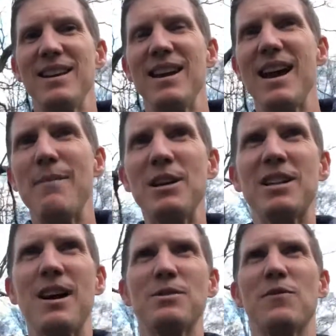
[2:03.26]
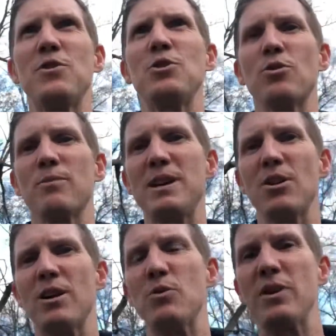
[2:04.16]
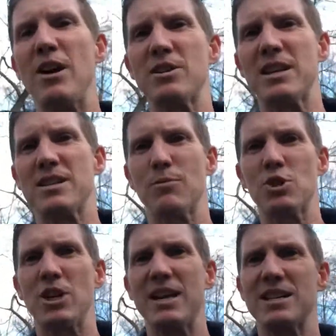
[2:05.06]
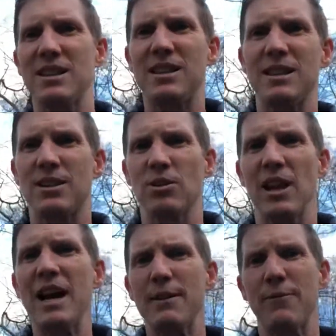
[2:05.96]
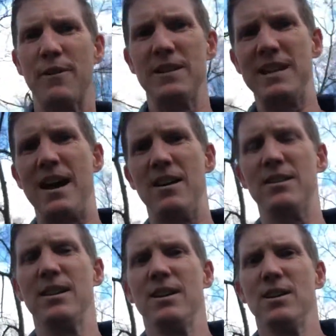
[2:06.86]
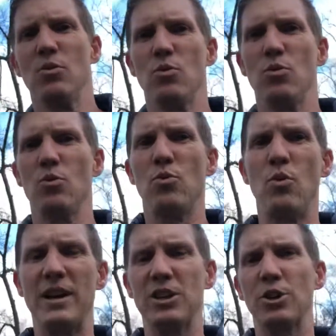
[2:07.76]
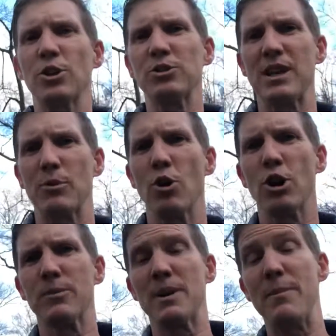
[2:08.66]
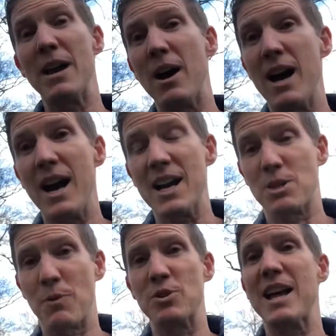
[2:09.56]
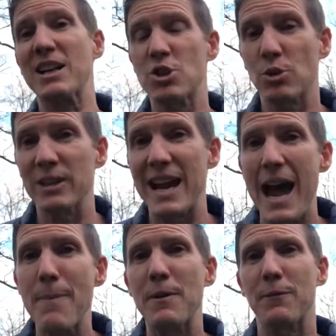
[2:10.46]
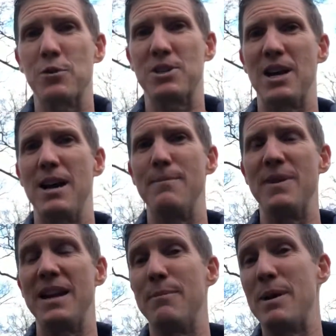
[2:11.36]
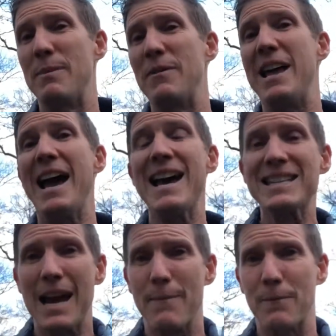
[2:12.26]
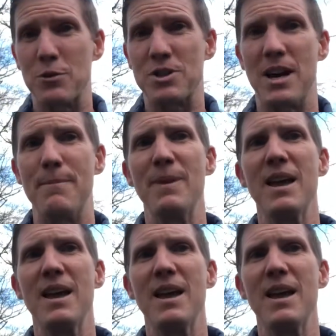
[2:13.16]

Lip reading: how many times have you or me or anyone else had someone chasing their life down, wanting to hurt them or harm them? Now, I suppose that could certainly happen for some, and it maybe even has happened for some.